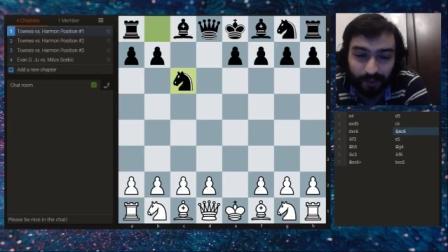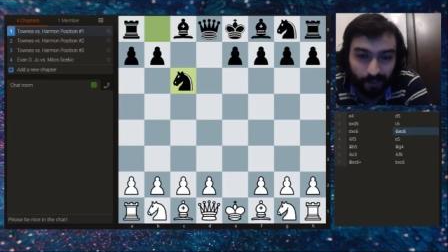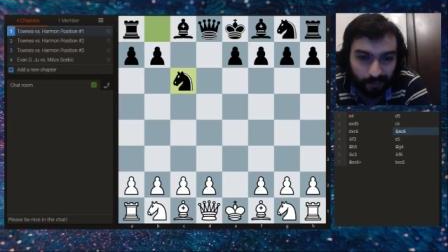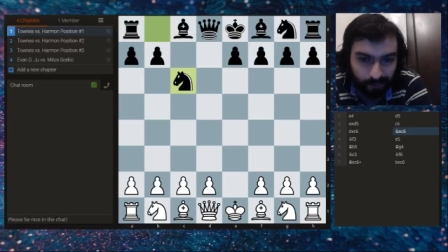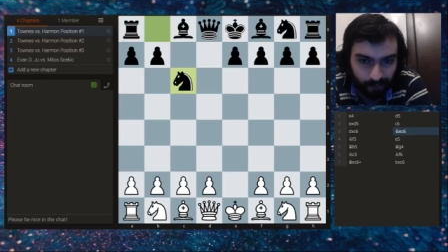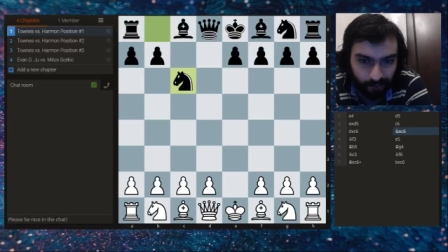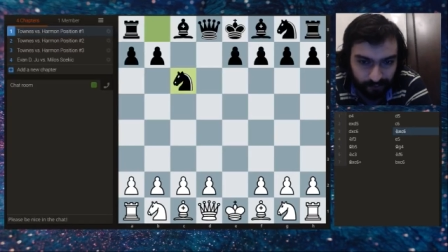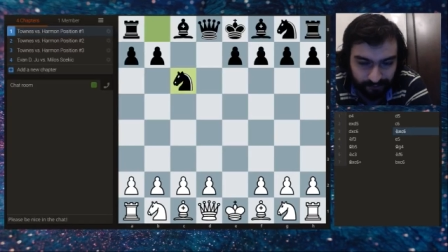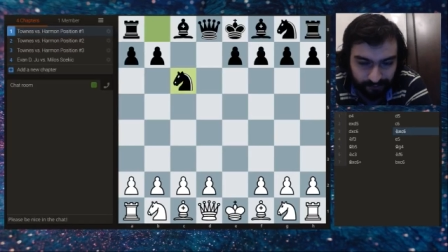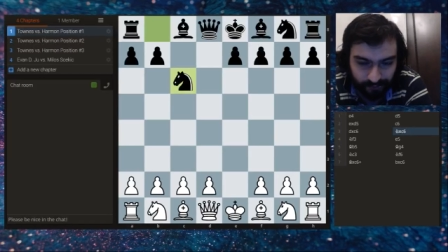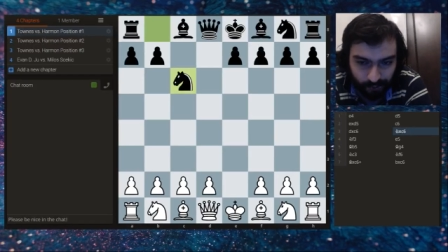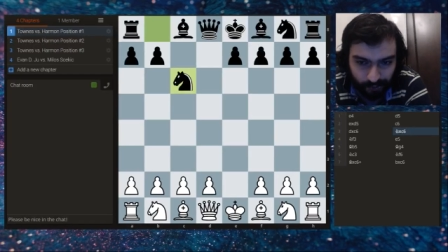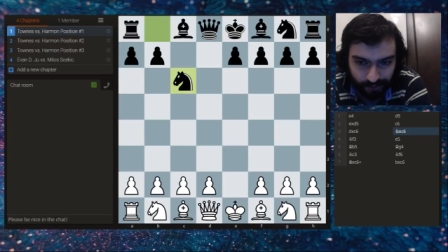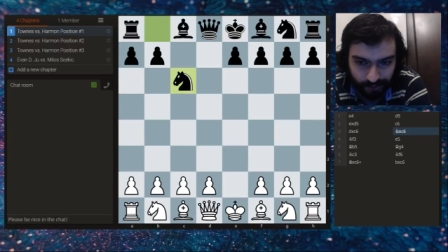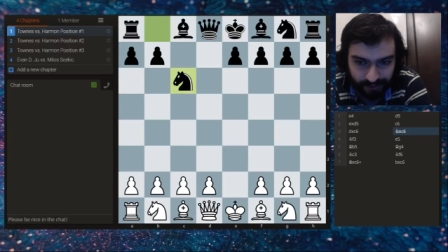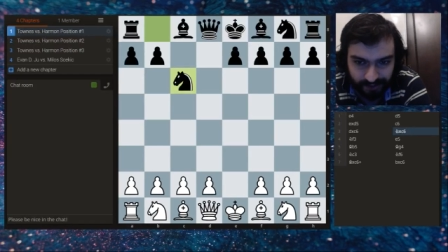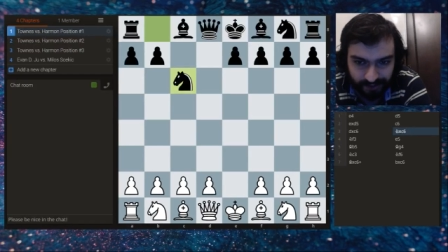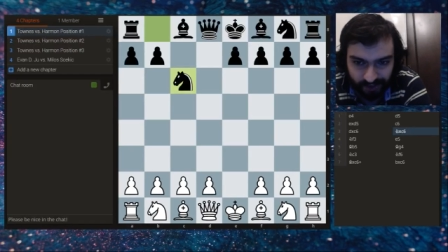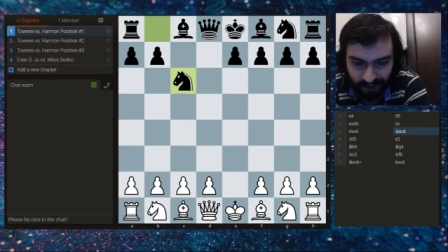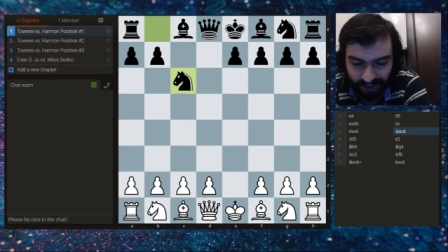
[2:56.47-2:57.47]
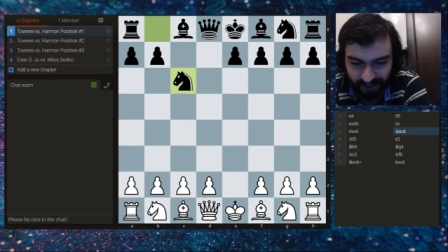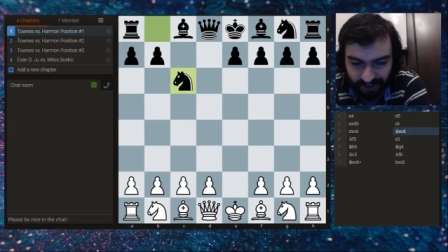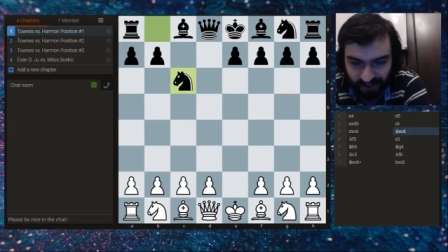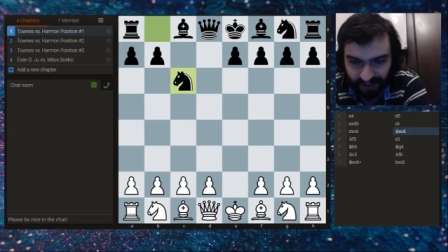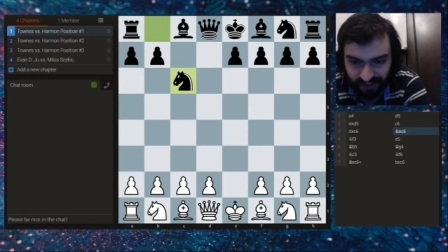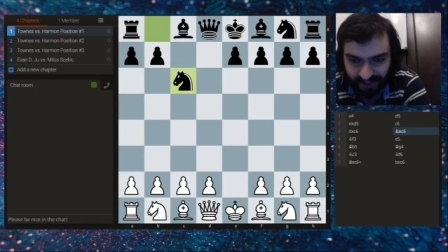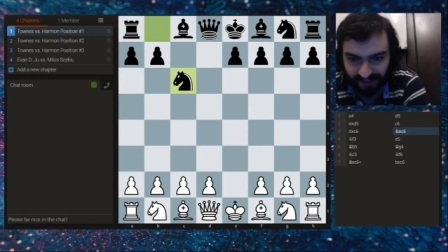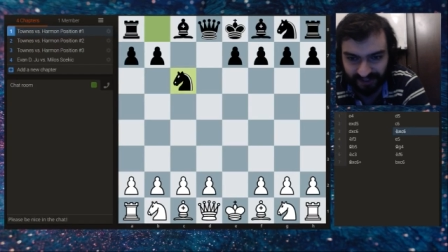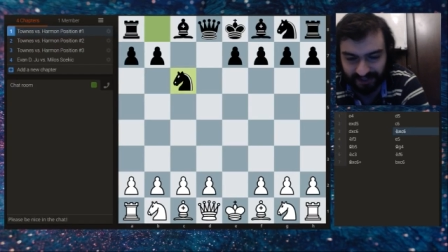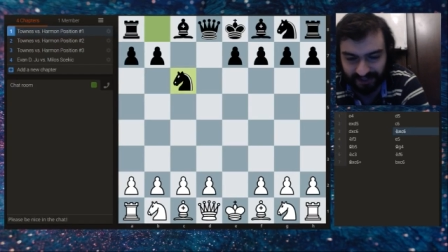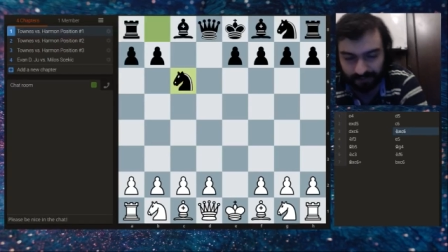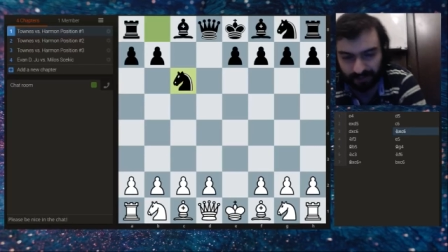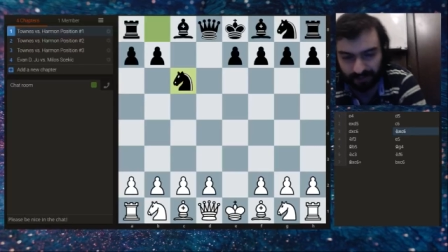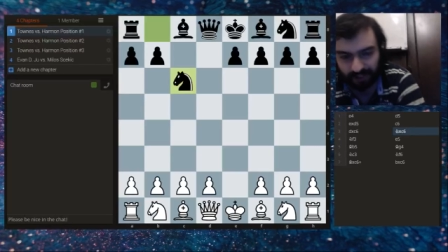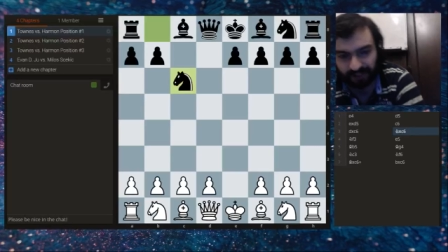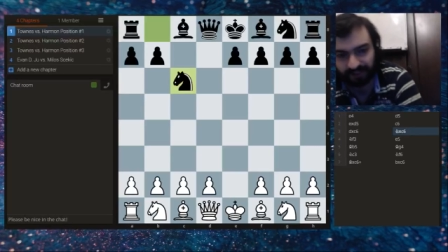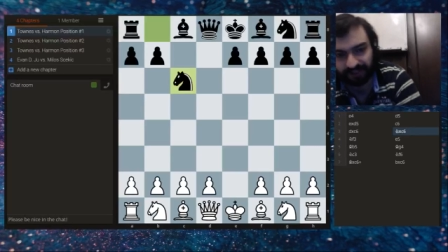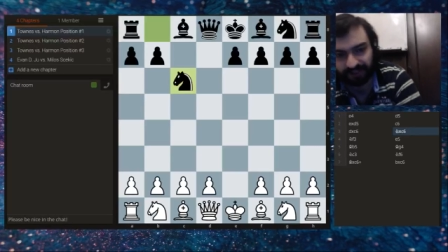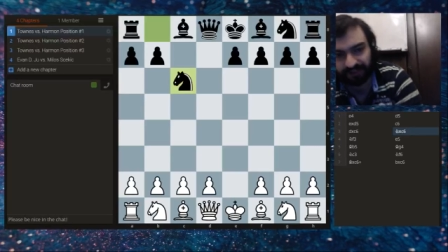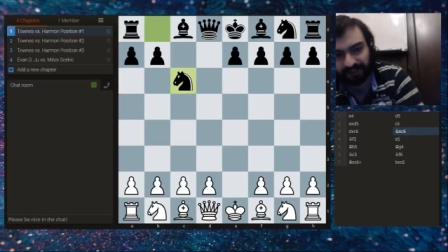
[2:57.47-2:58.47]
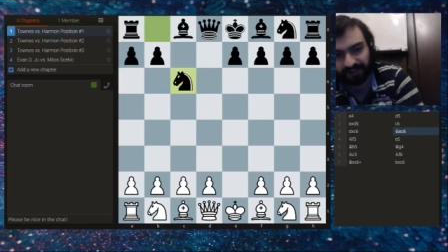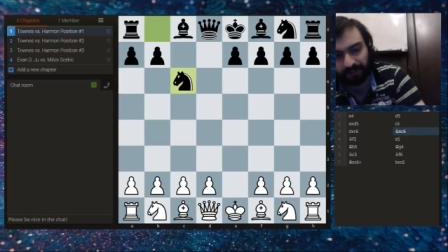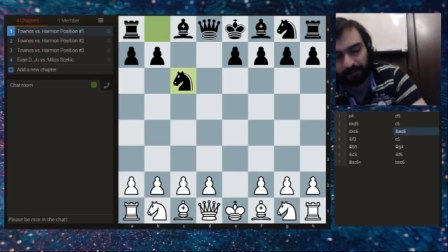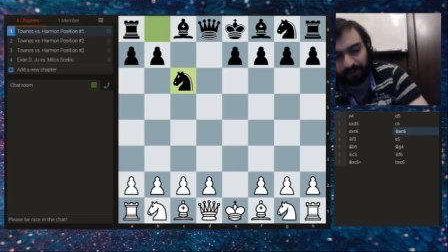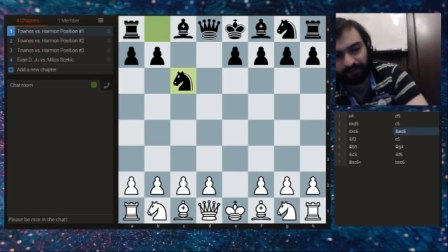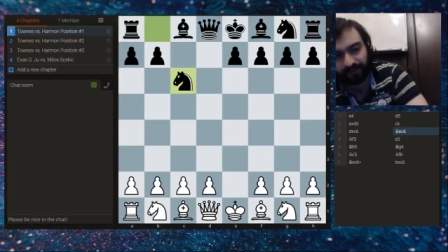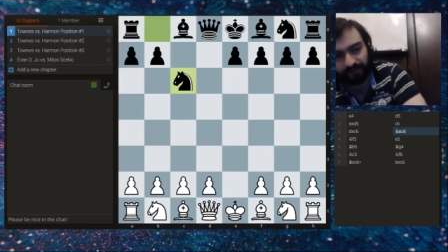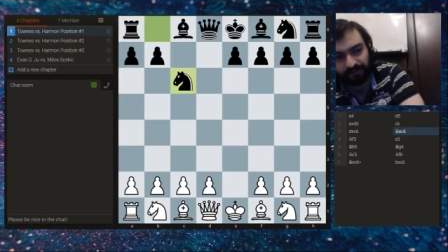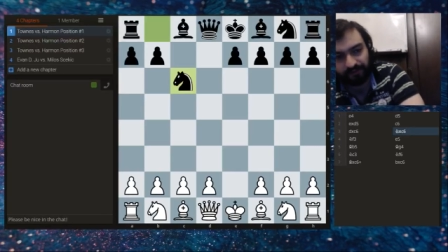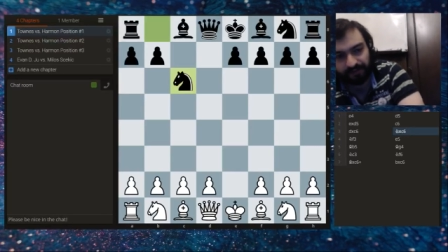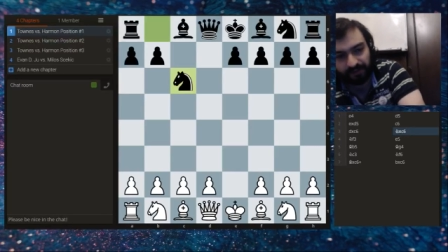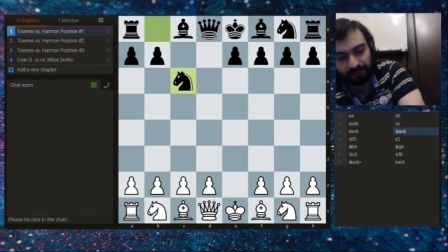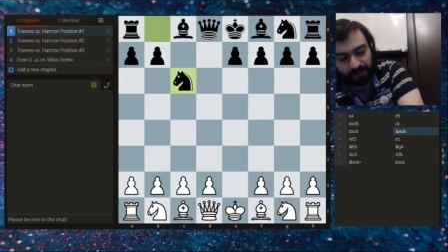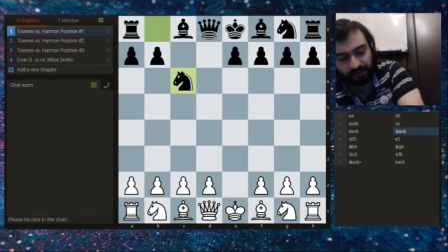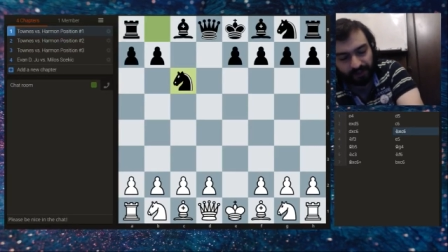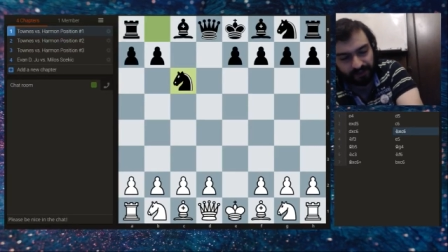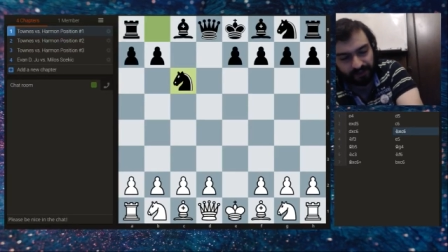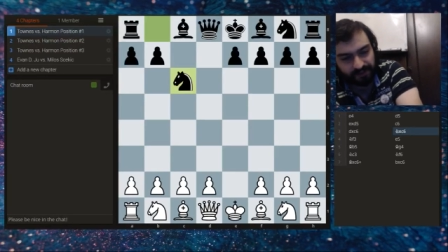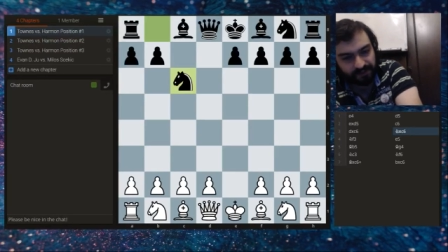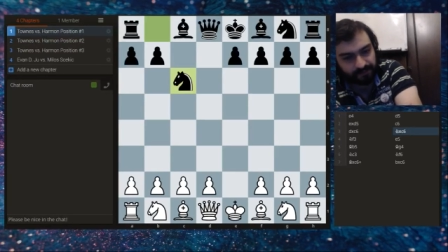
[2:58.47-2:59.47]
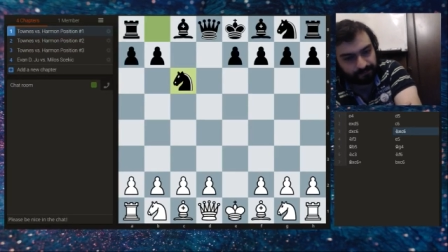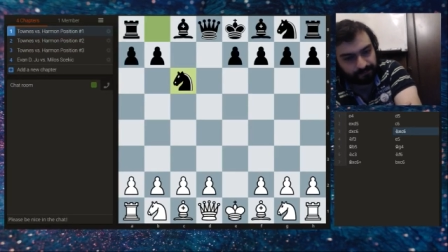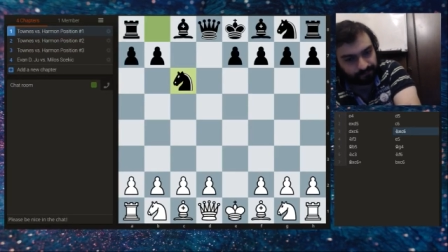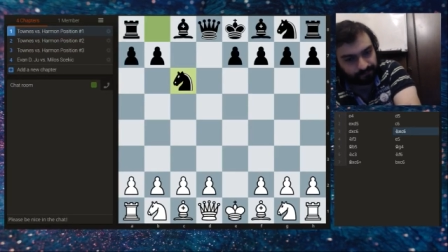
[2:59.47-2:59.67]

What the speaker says: 1.4 changes its mind at depth 50 plus.